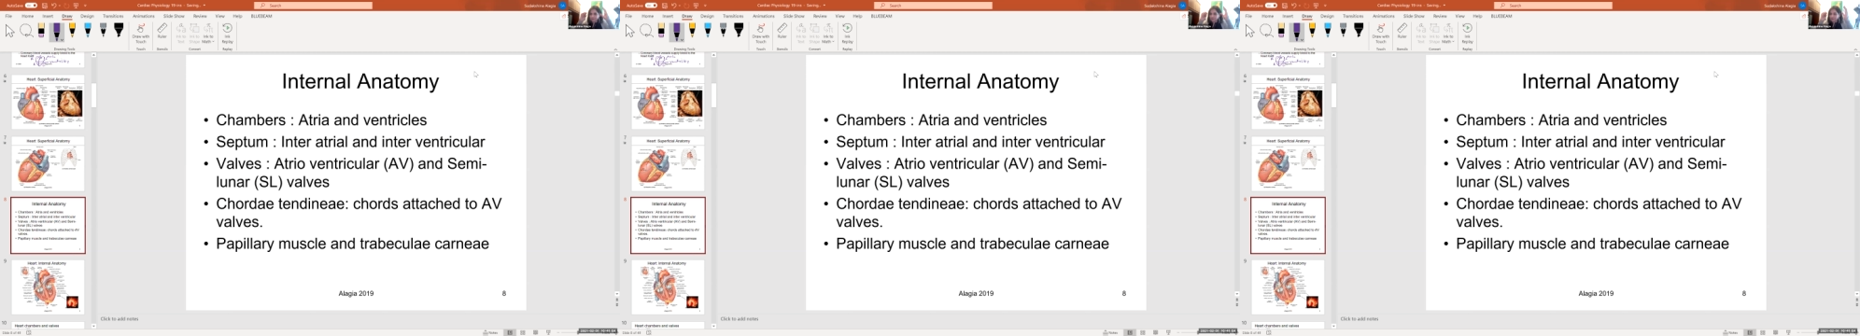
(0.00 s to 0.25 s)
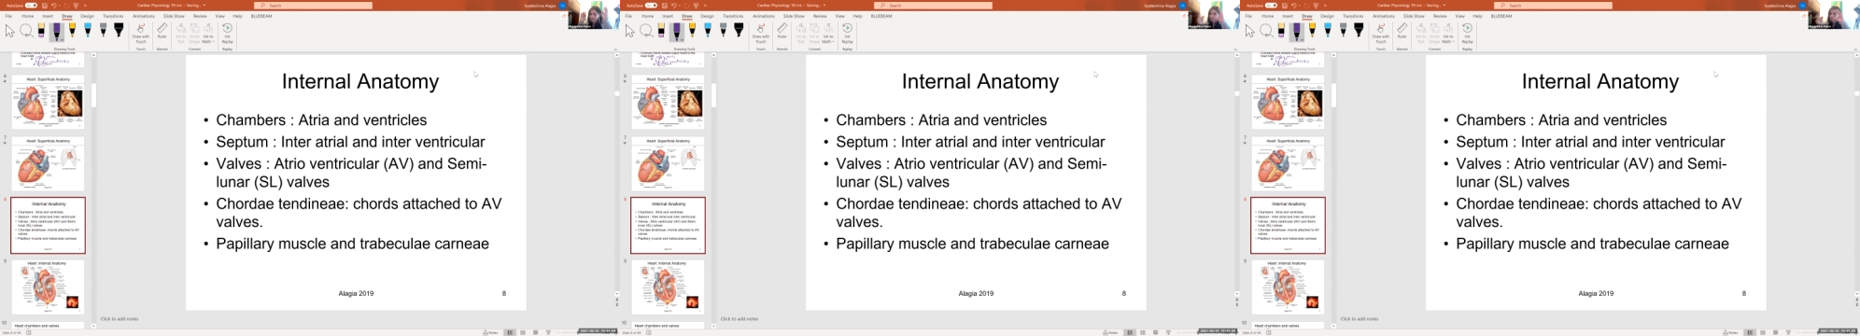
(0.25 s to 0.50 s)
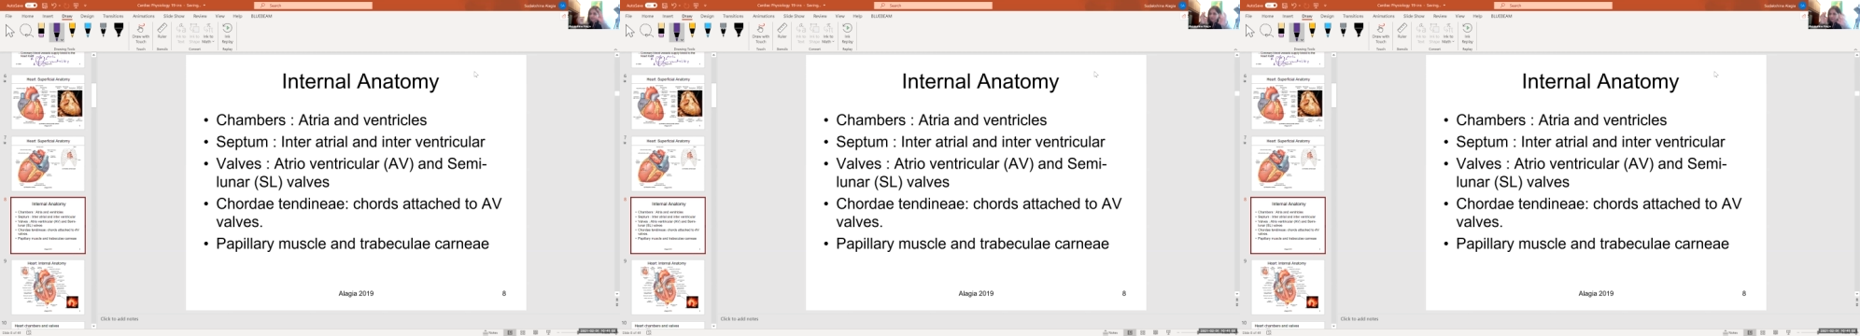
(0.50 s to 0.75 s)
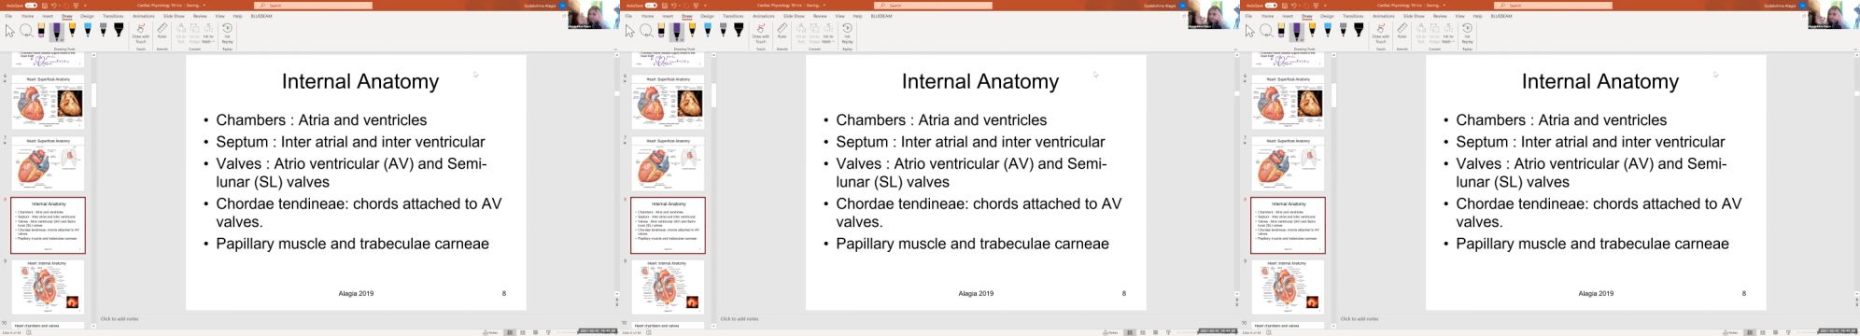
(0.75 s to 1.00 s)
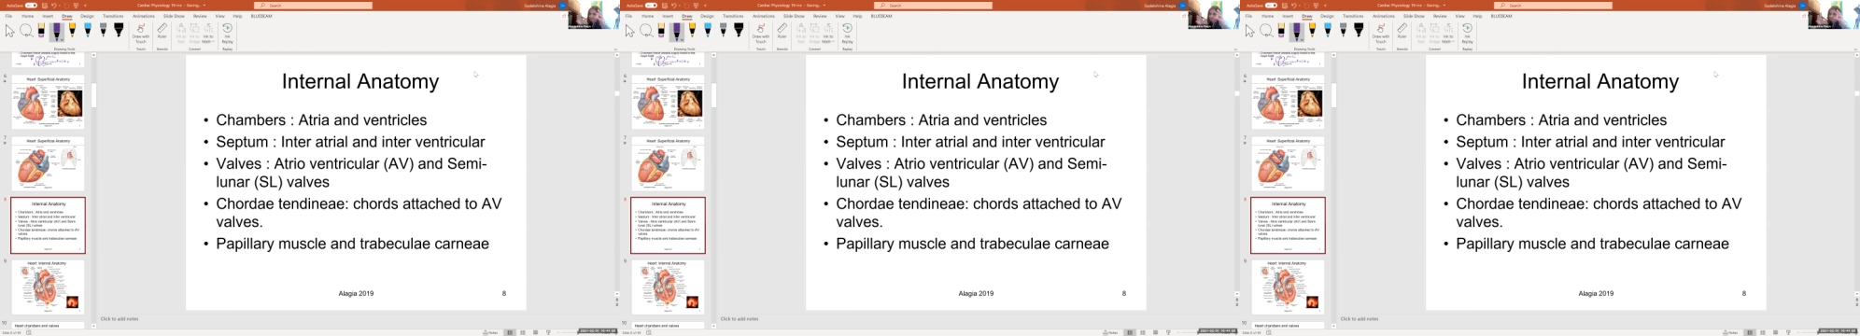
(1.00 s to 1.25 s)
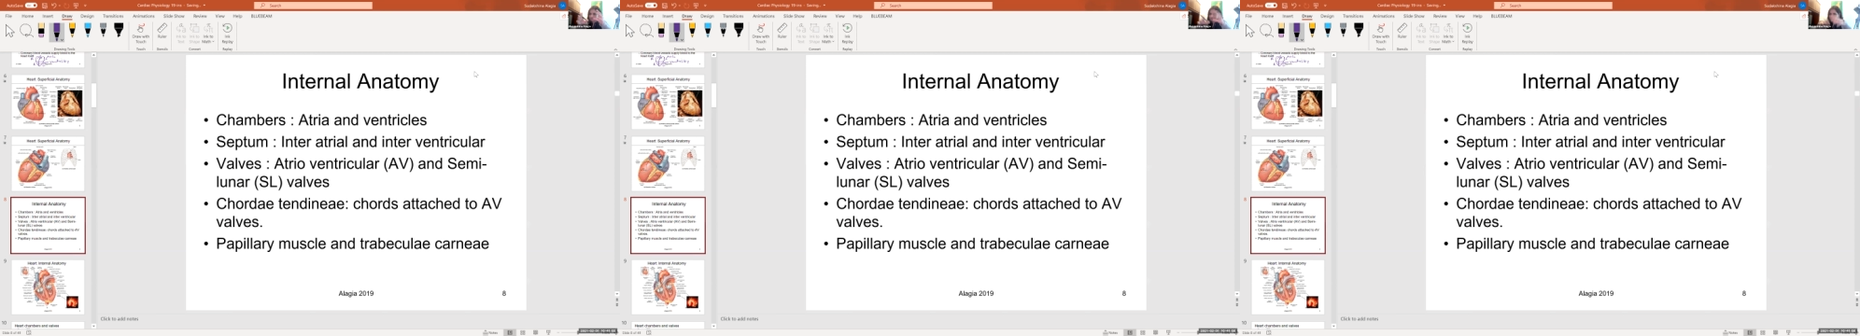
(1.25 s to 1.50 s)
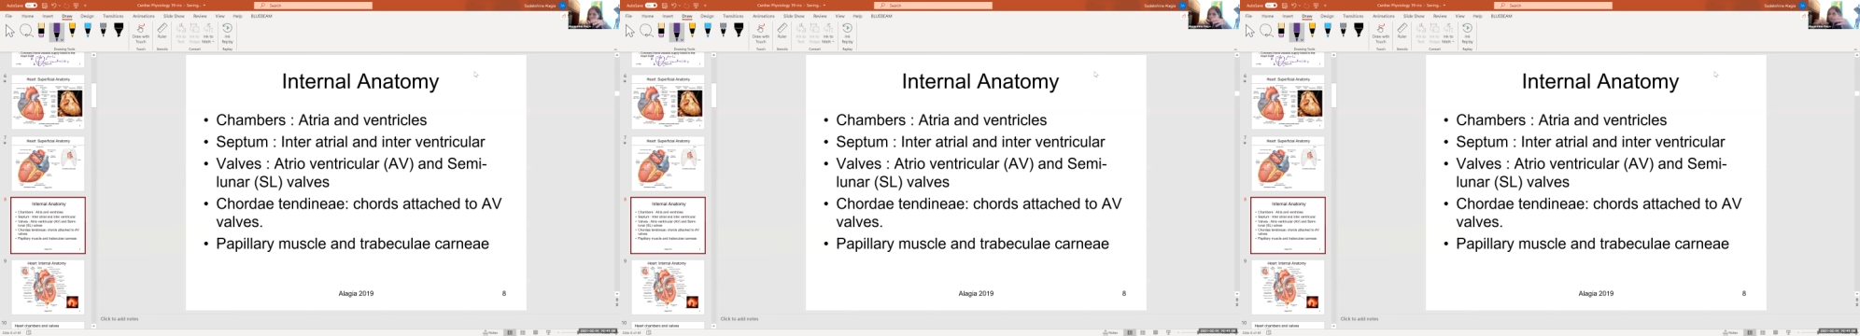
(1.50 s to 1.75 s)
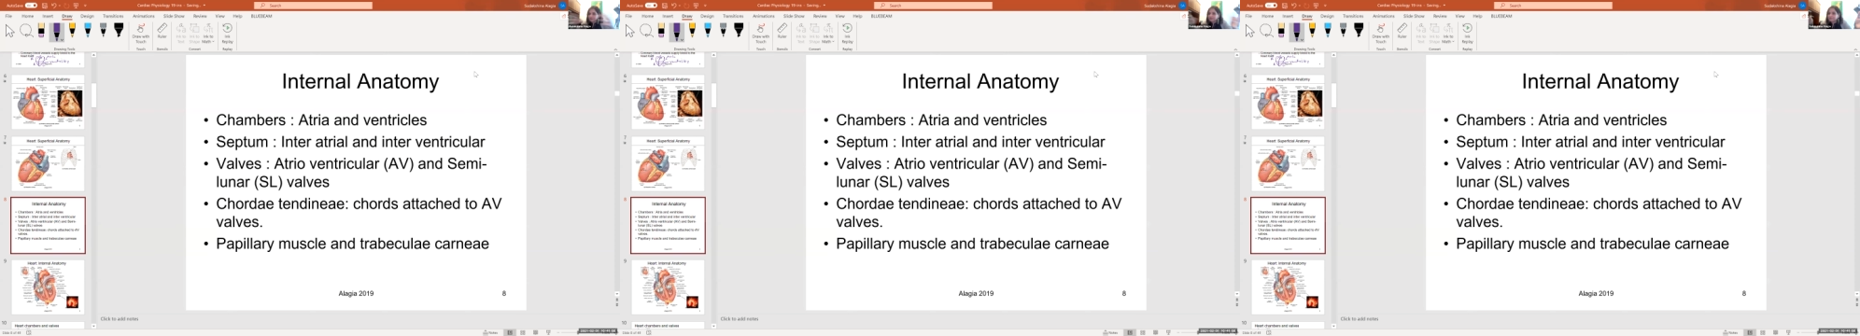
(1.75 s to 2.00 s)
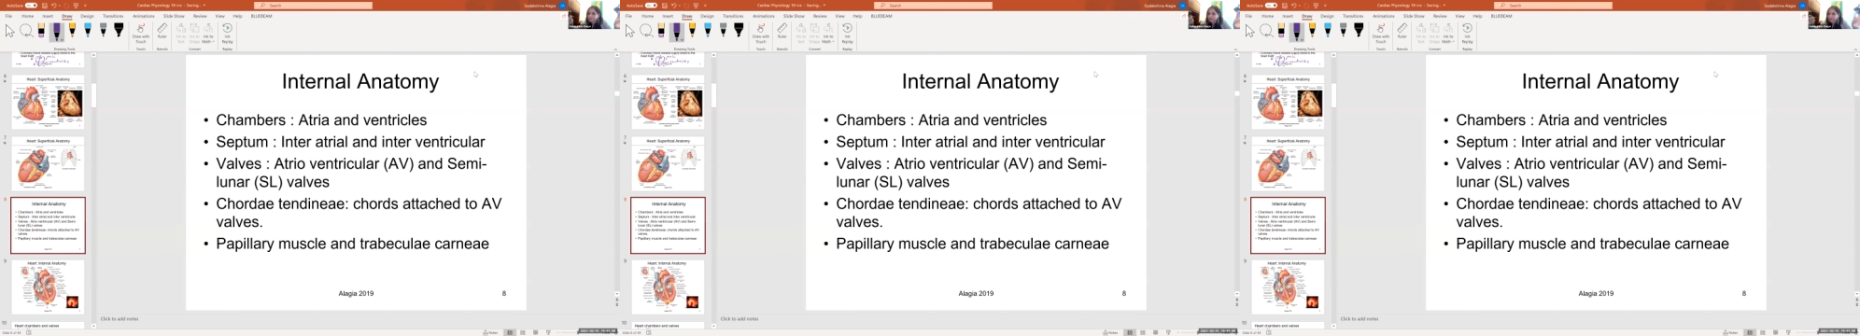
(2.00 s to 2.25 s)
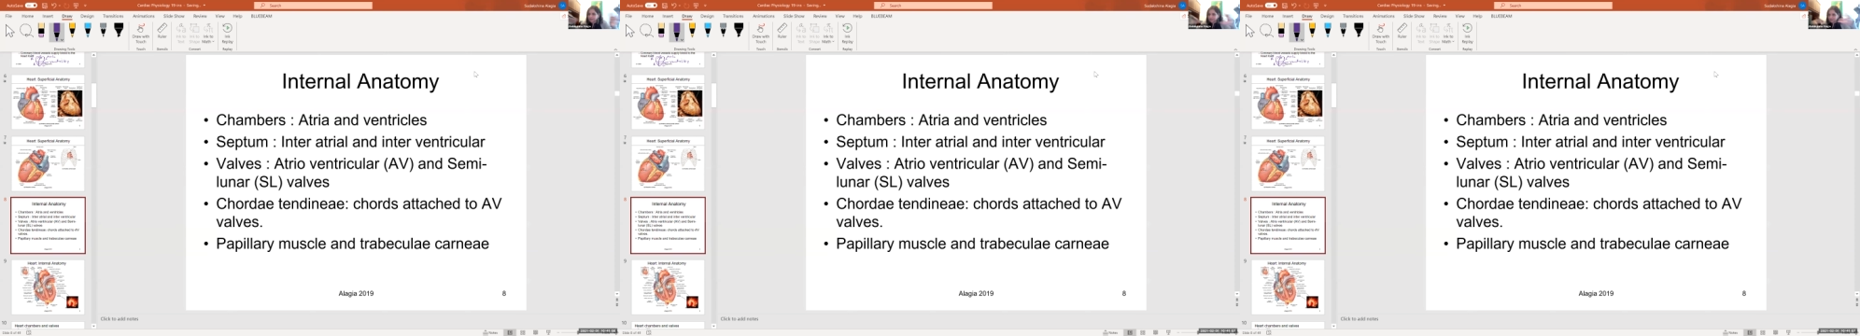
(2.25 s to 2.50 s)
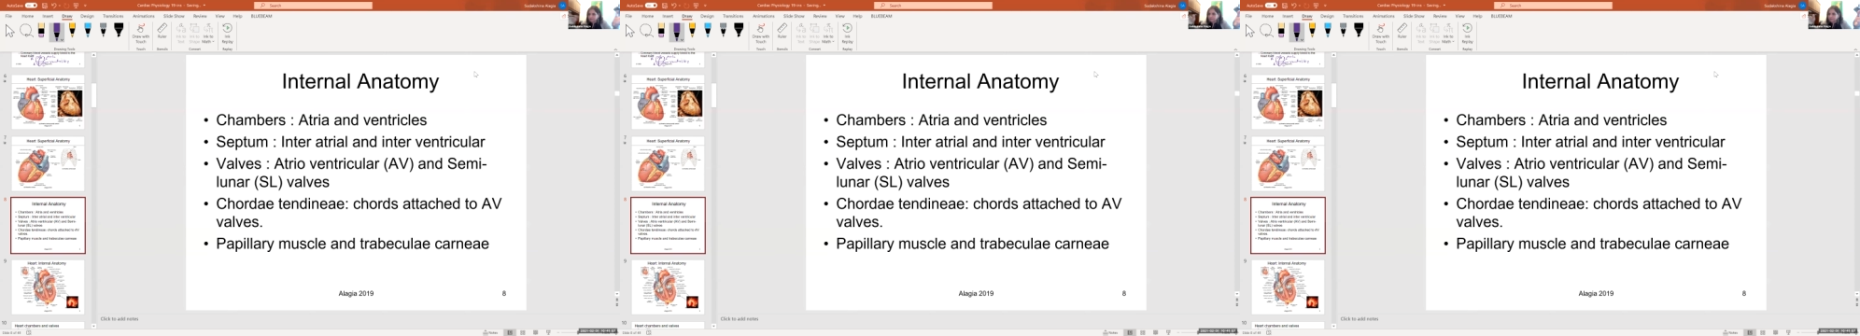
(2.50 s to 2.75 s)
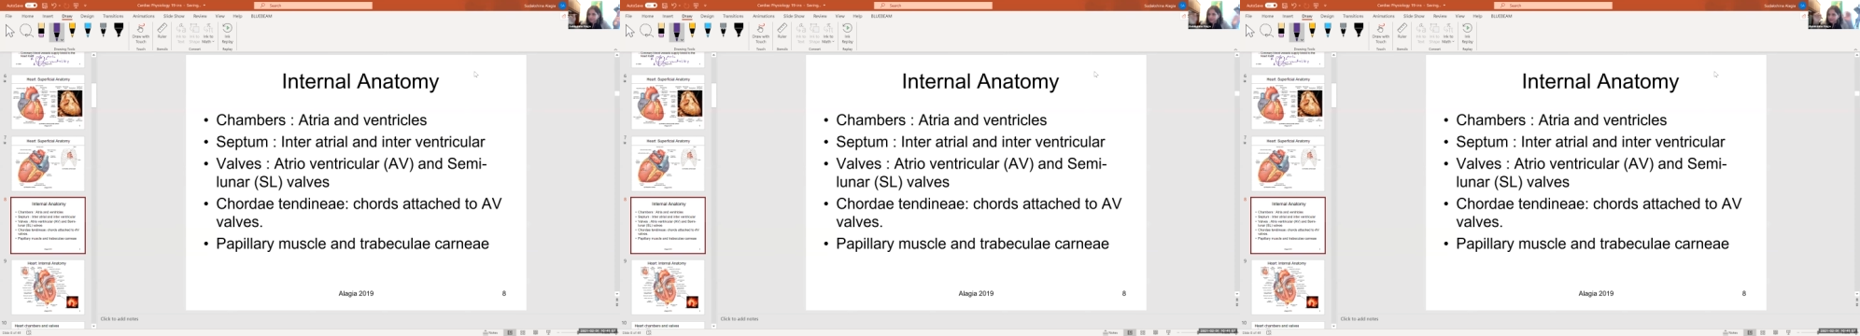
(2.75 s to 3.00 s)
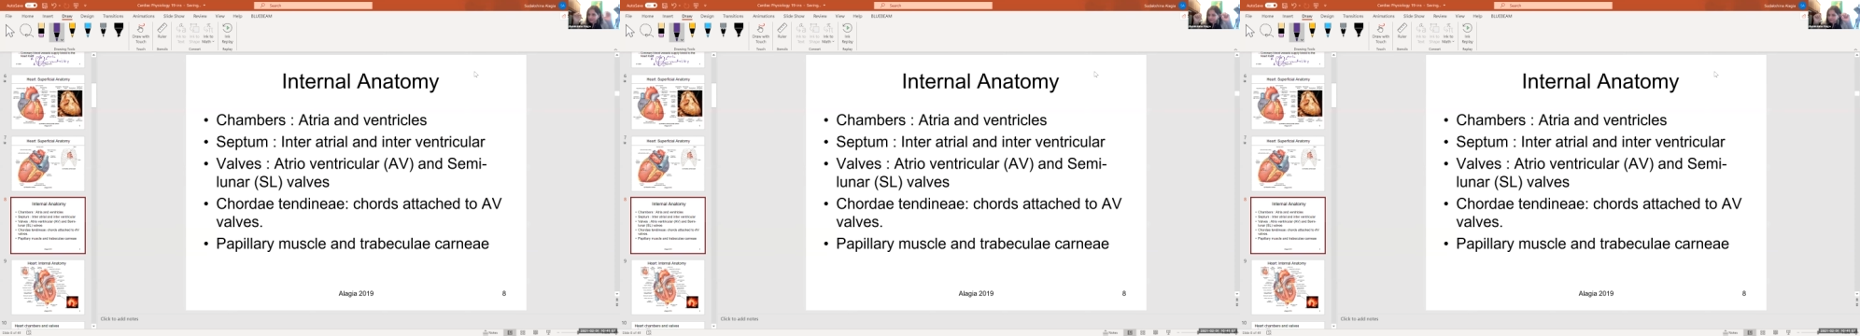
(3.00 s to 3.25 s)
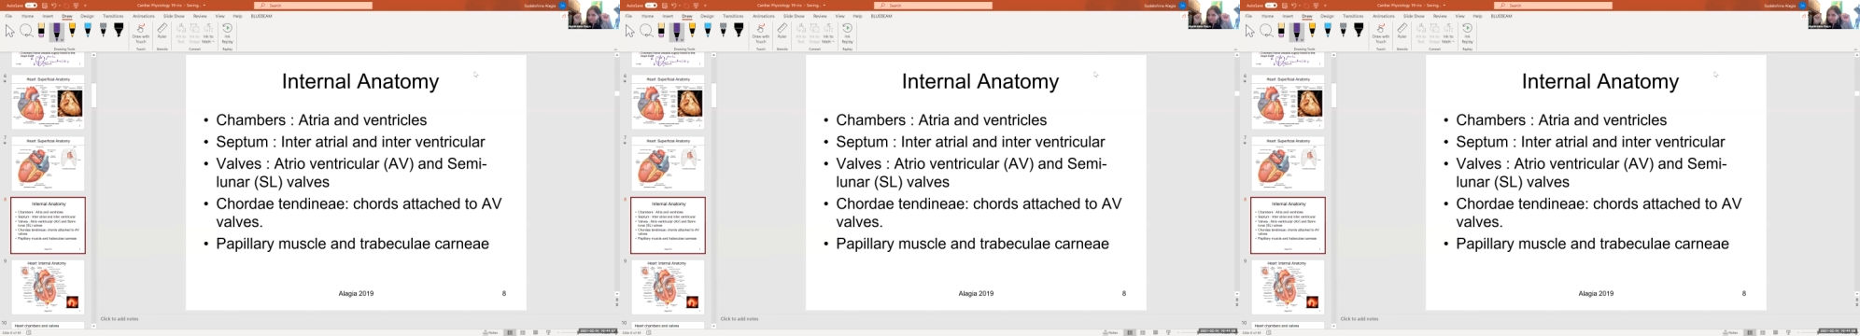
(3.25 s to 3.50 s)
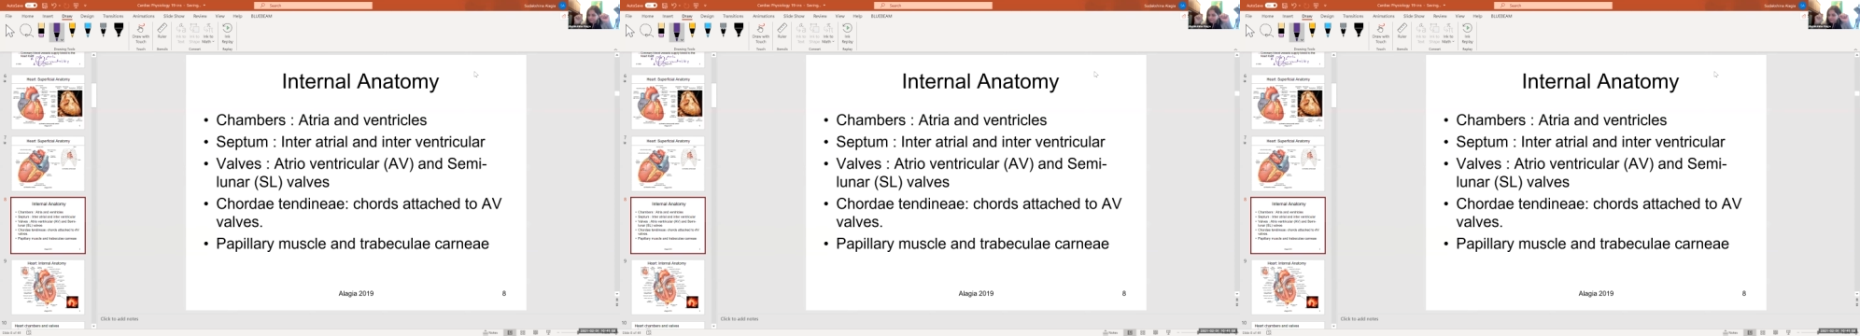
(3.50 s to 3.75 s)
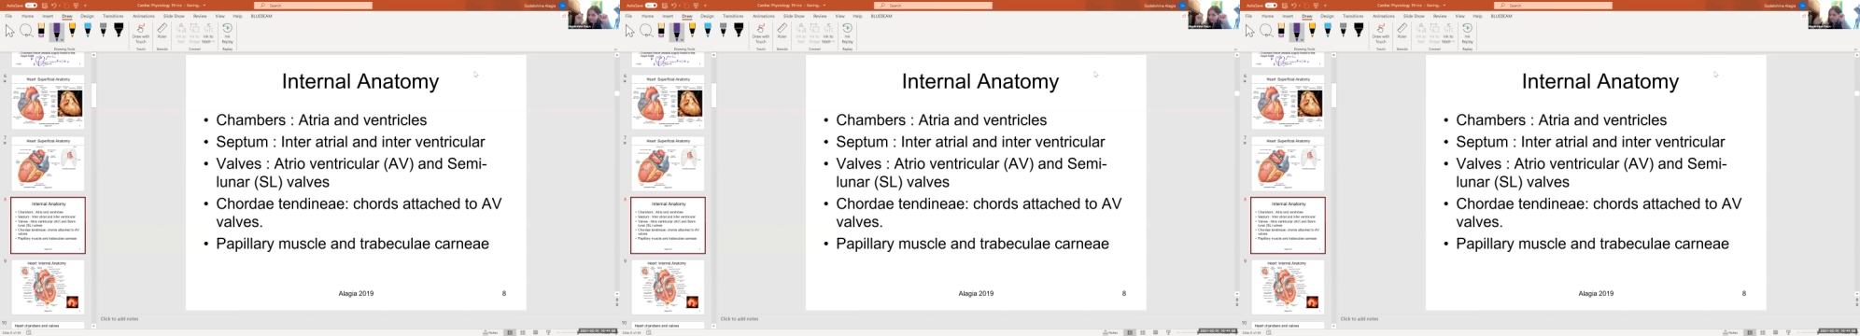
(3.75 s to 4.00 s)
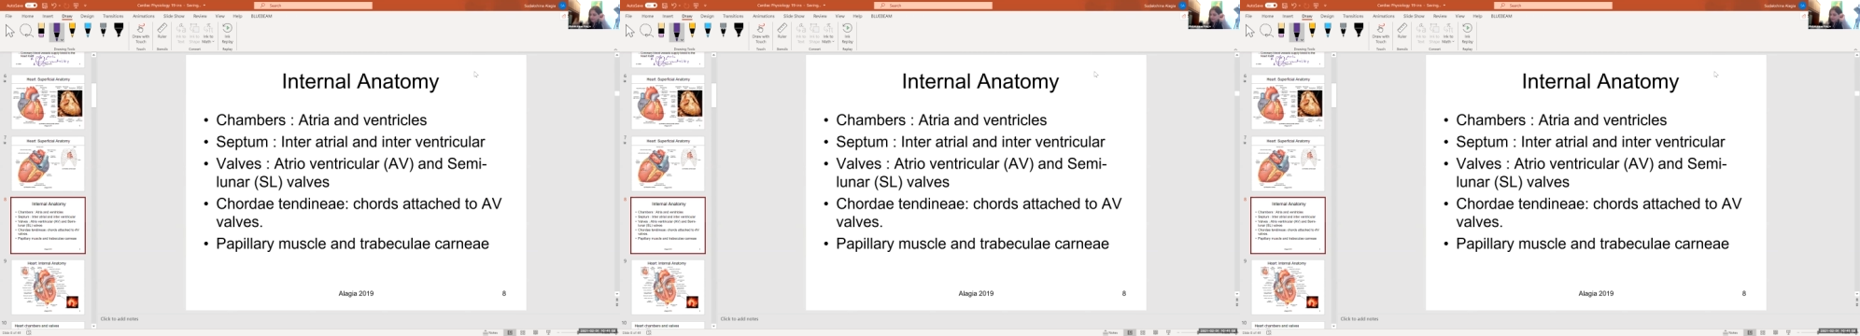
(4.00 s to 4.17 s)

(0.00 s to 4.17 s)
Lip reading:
(no speaker visible)